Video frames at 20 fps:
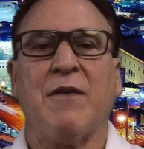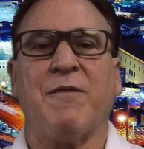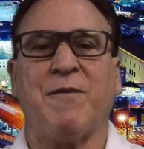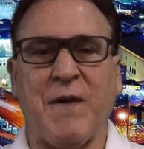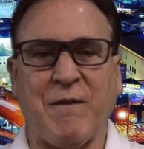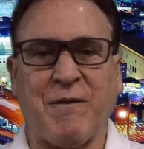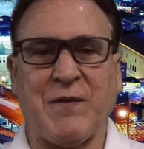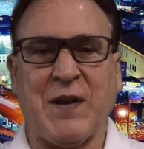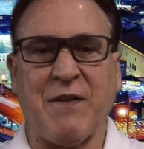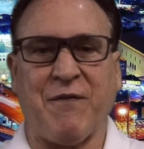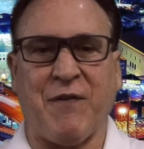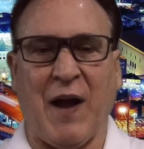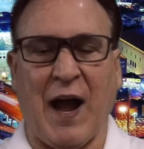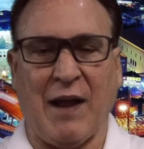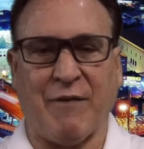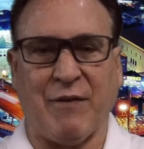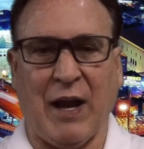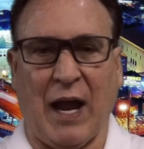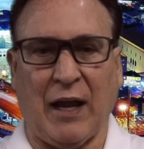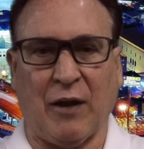
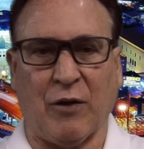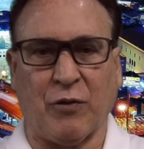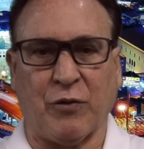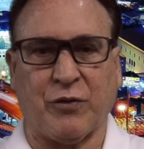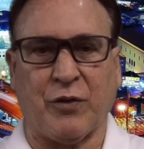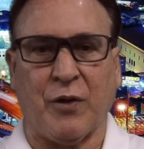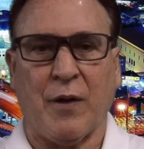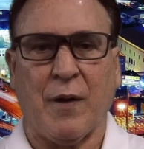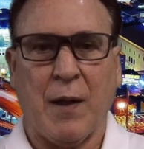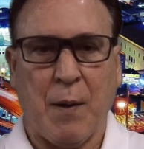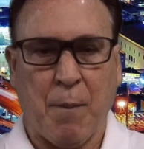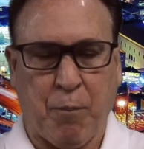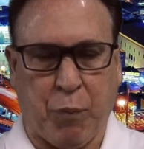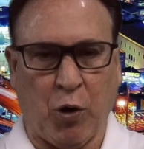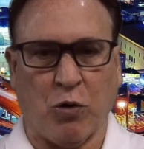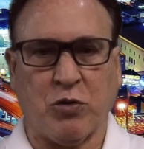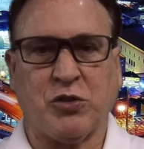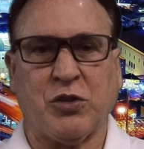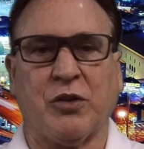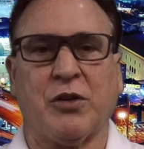fifty-five dollars.
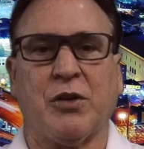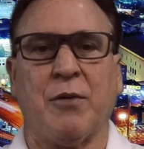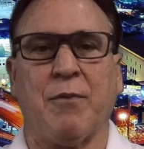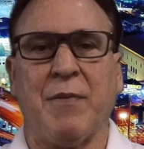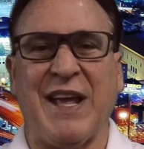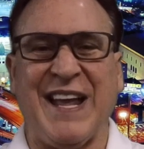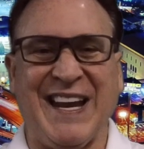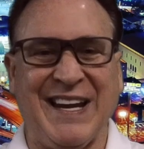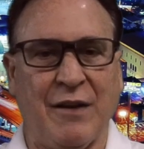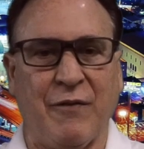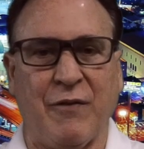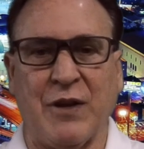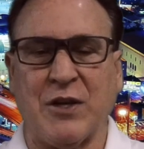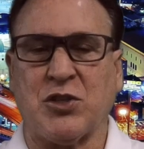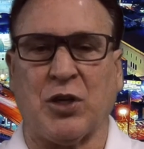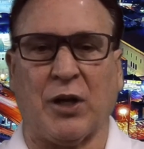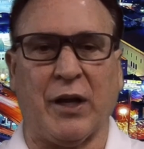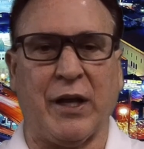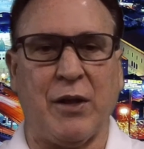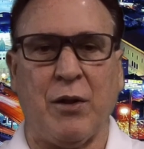Purchase them
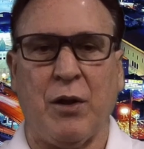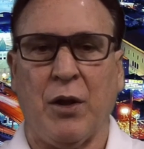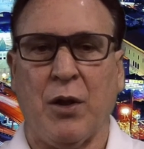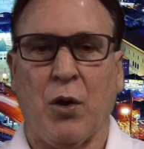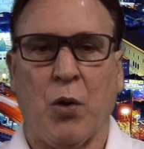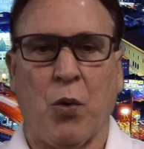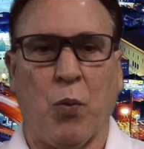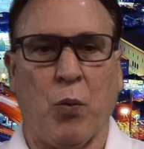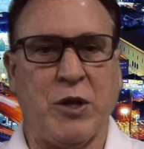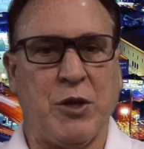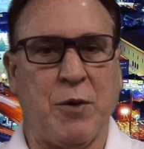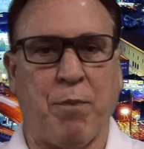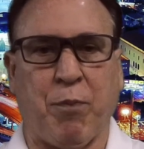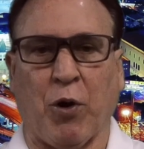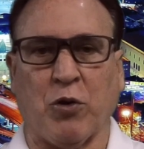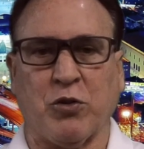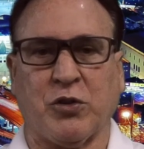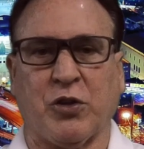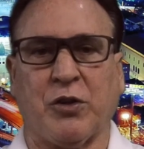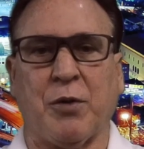individually. When you
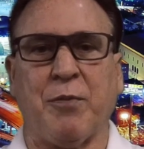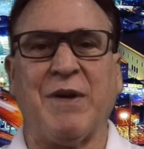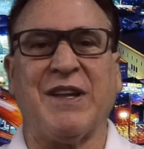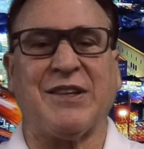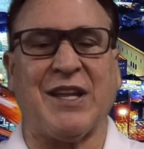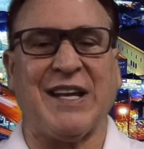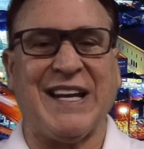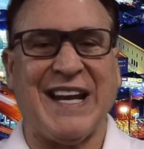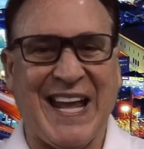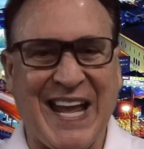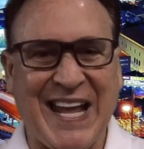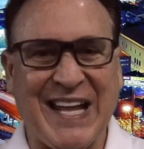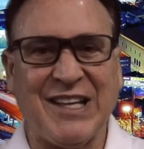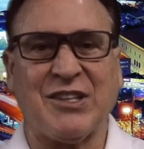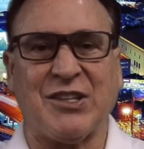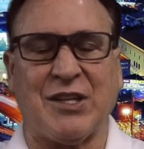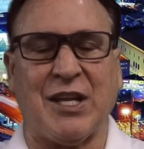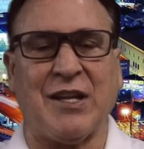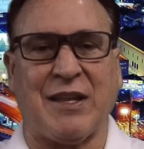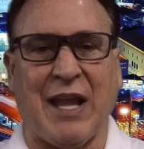purchase them, it's an
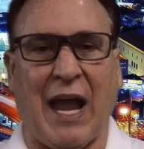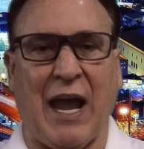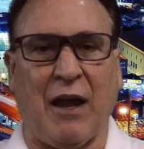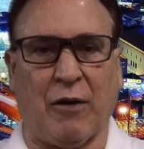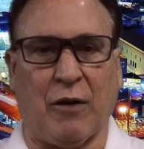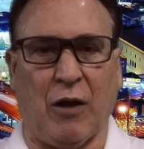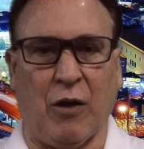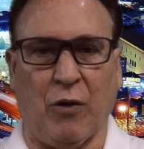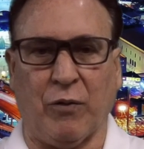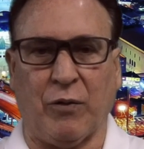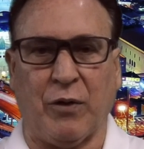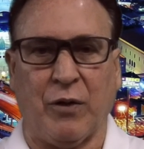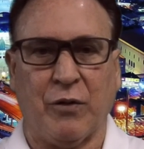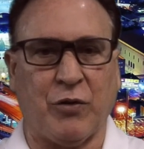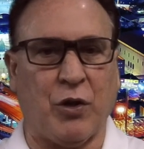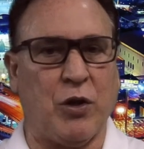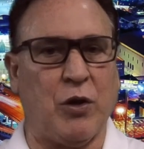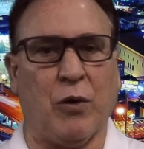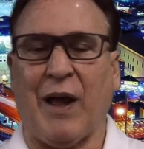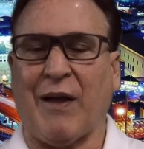instant download.
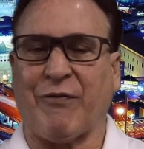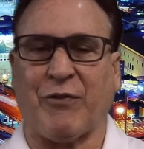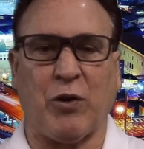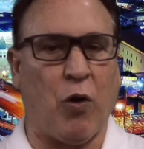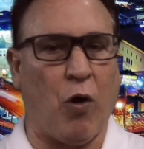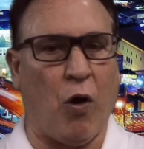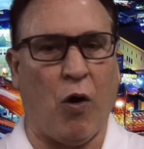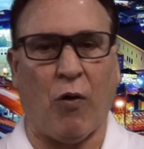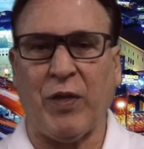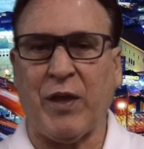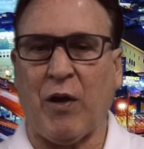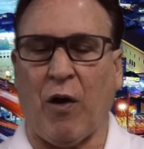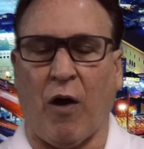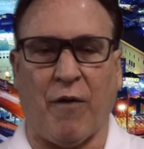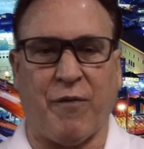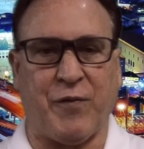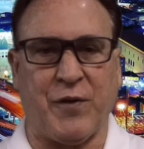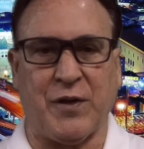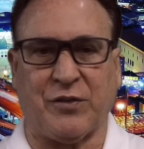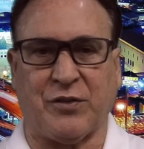So you don't have to call the
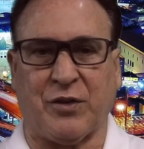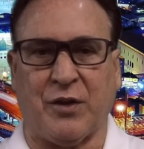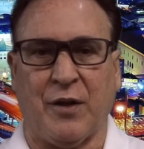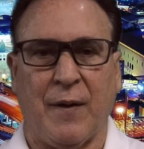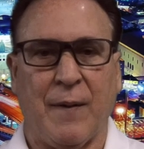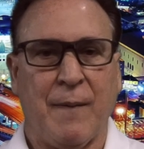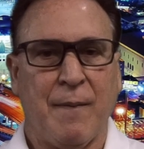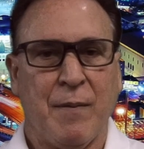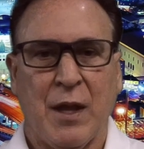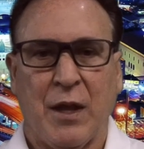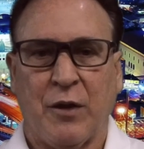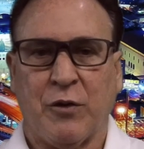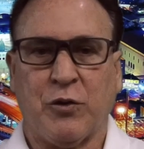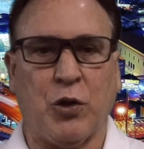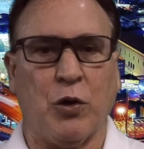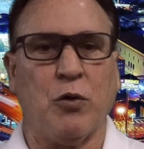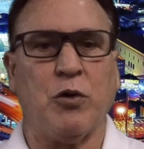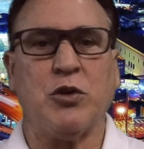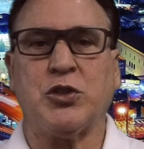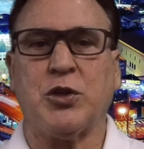office. As
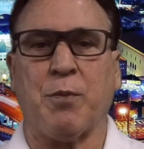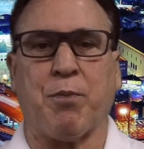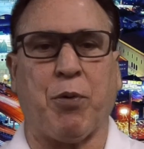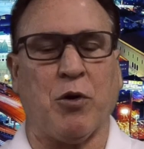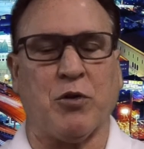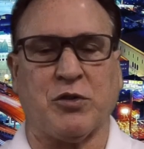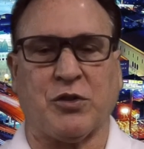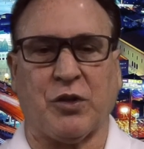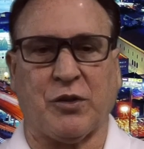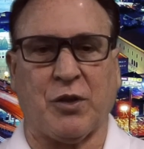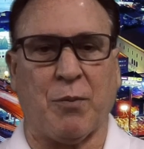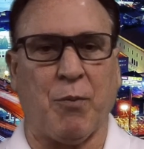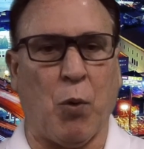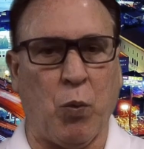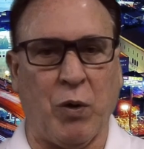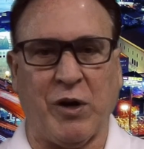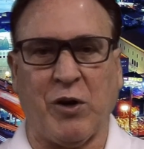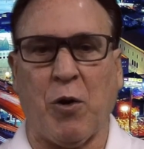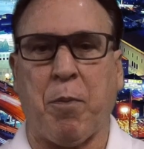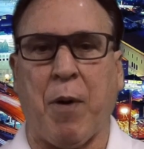soon as you purchase them, a
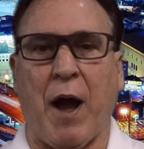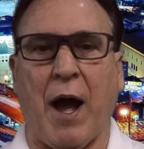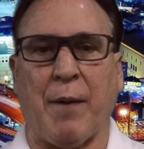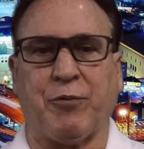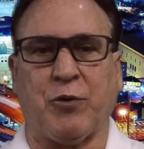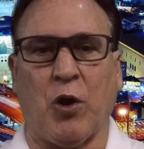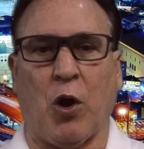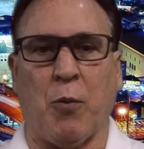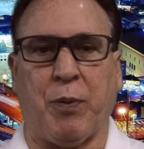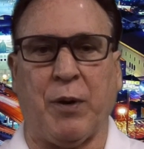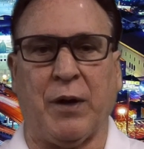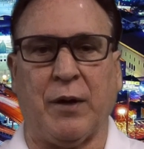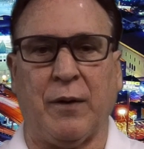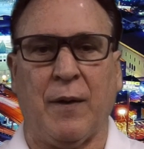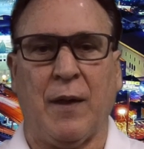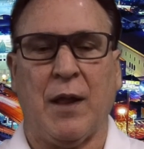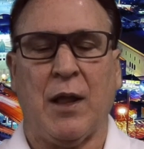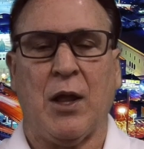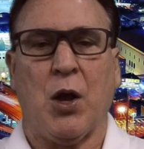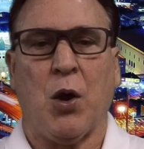window pops open
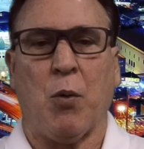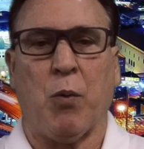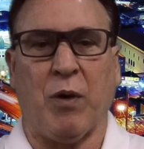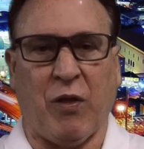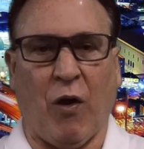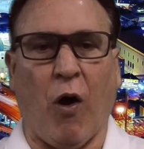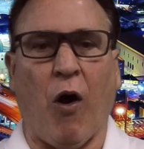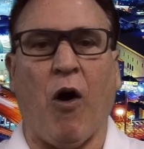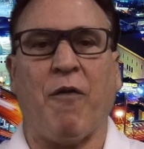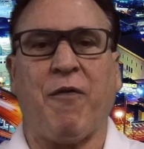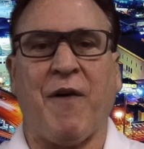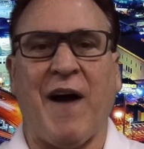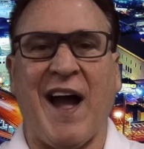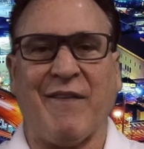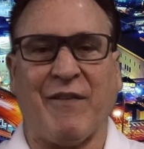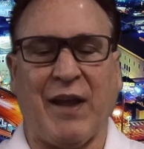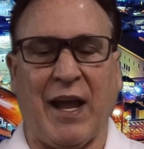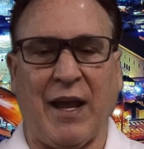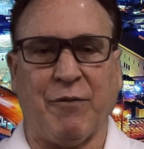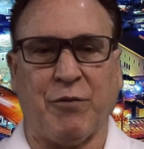with all
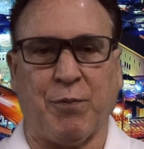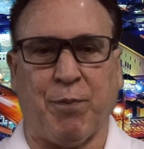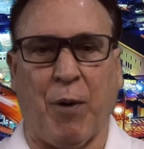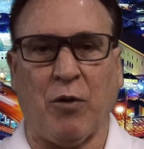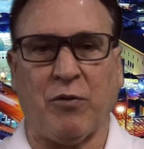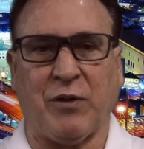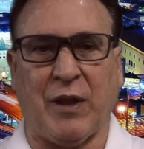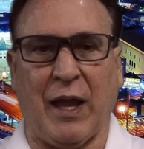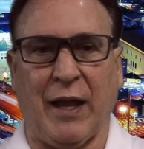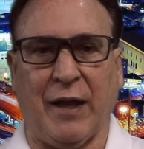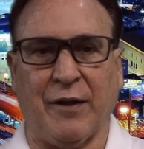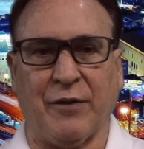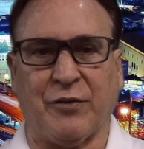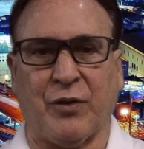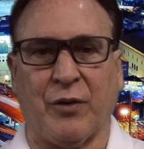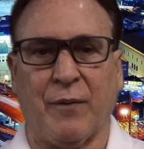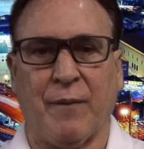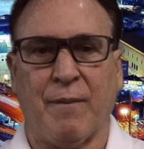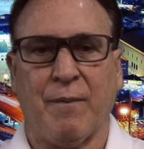five games both days.